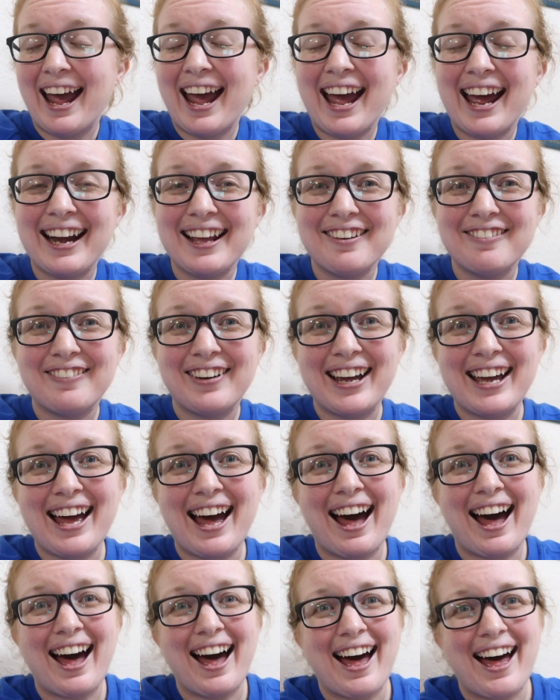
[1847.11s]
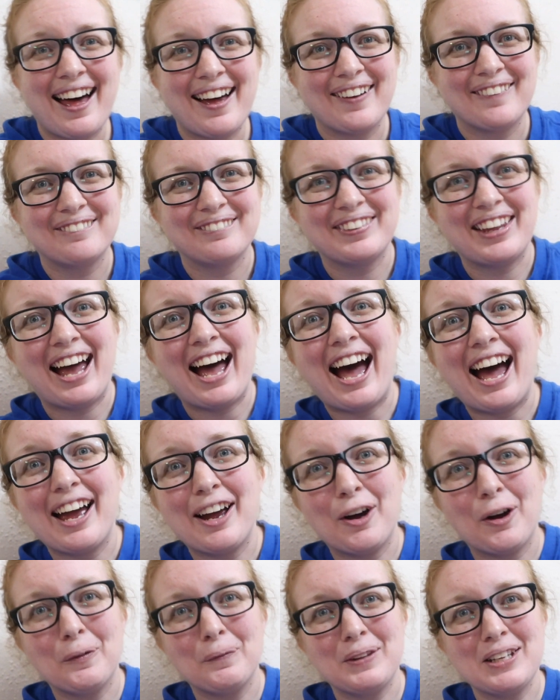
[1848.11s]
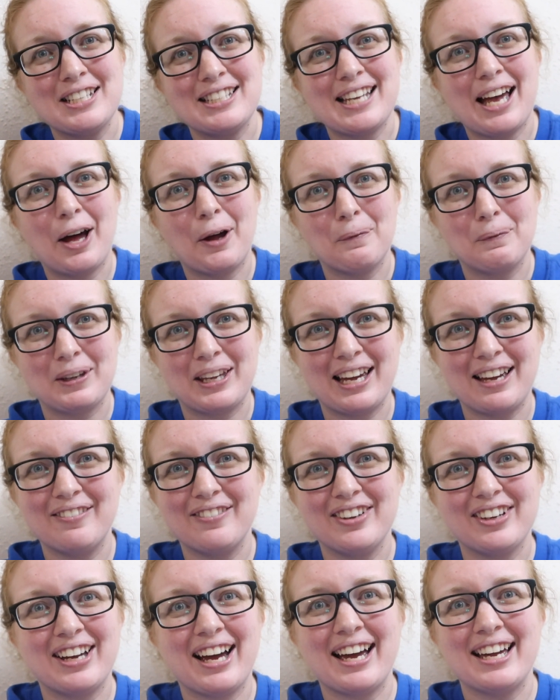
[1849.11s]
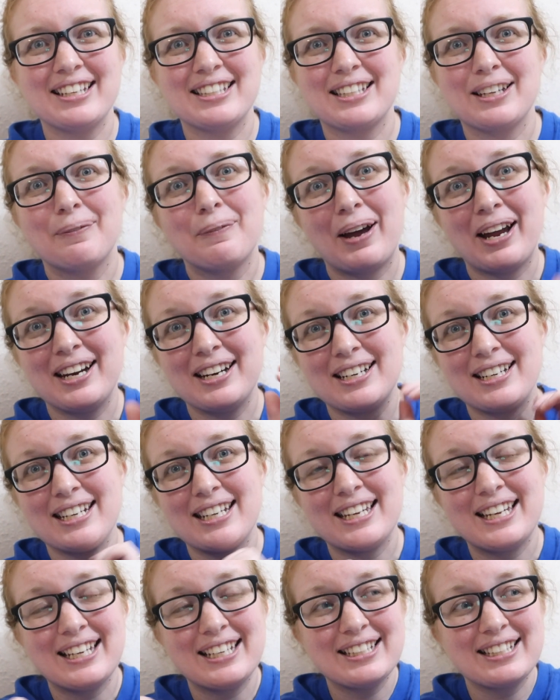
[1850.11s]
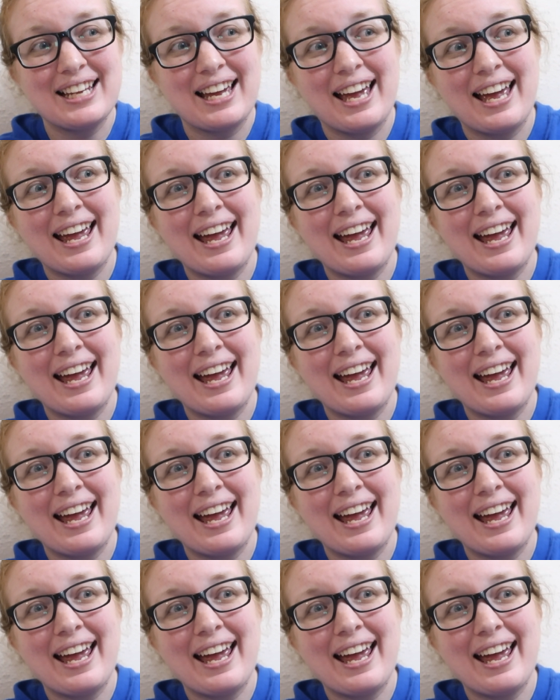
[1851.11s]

Anyway, I hope this helped give you guys some ideas.